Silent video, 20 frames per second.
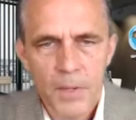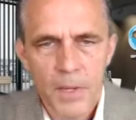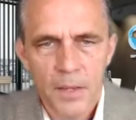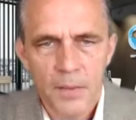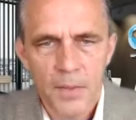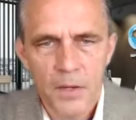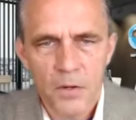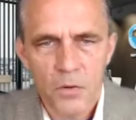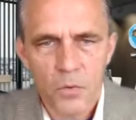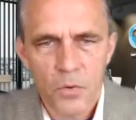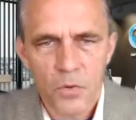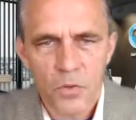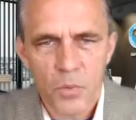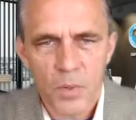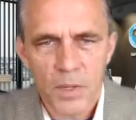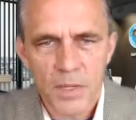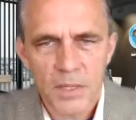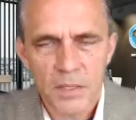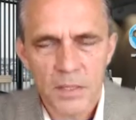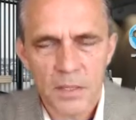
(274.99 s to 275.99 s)
And then
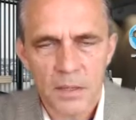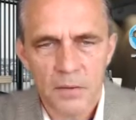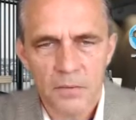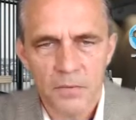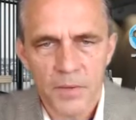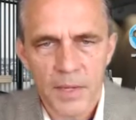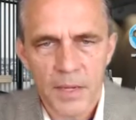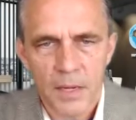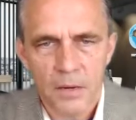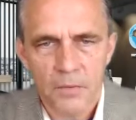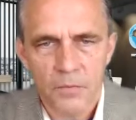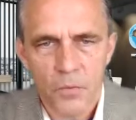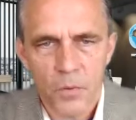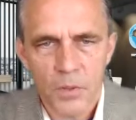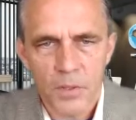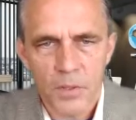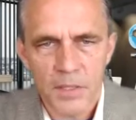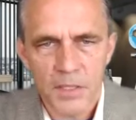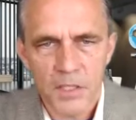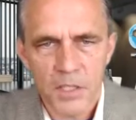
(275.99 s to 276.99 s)
northwest of
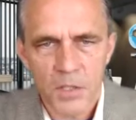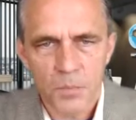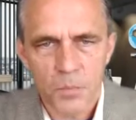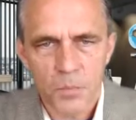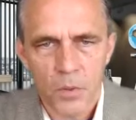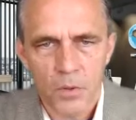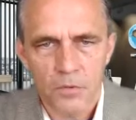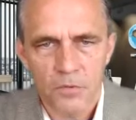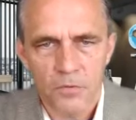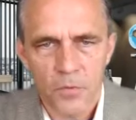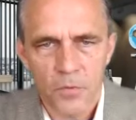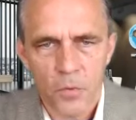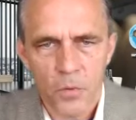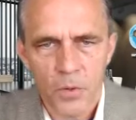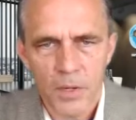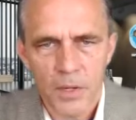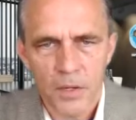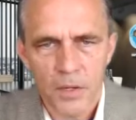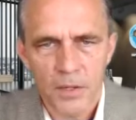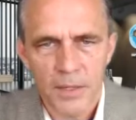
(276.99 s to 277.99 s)
California,
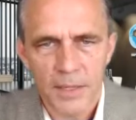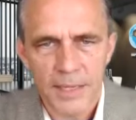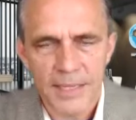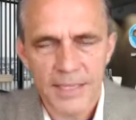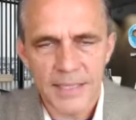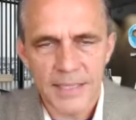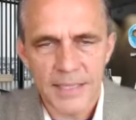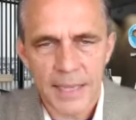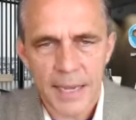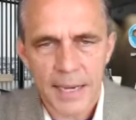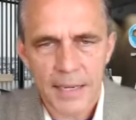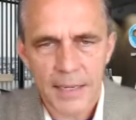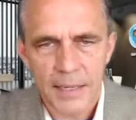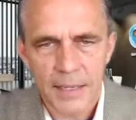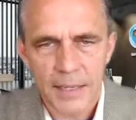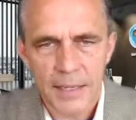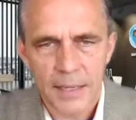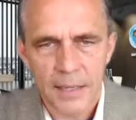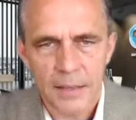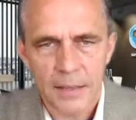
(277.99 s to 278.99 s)
6.4 hit
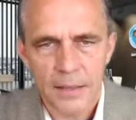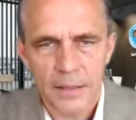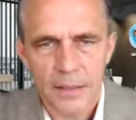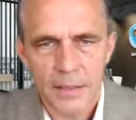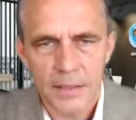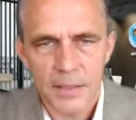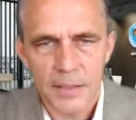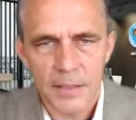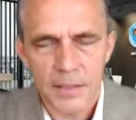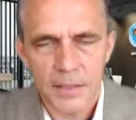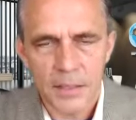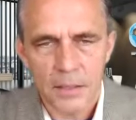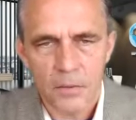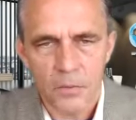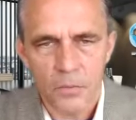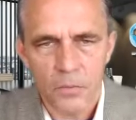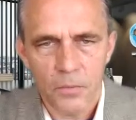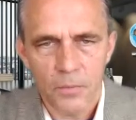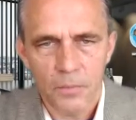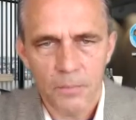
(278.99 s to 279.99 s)
exactly on this
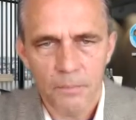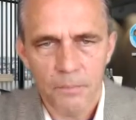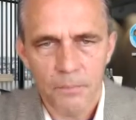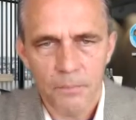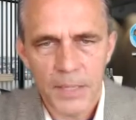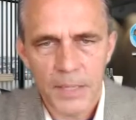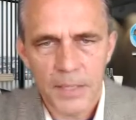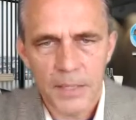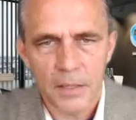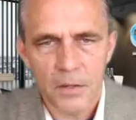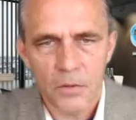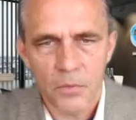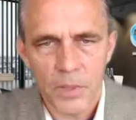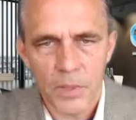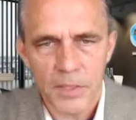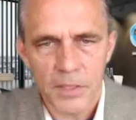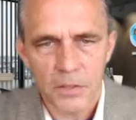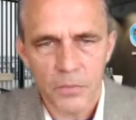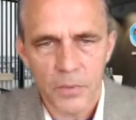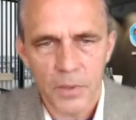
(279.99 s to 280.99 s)
peak in
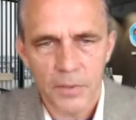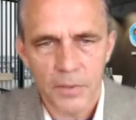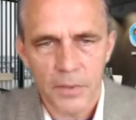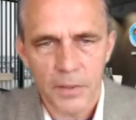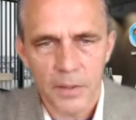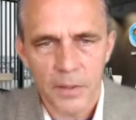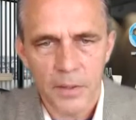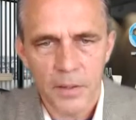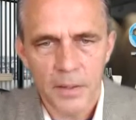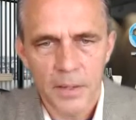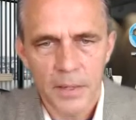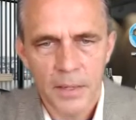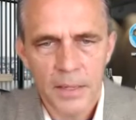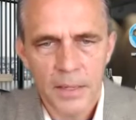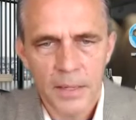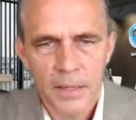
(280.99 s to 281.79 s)
risk right there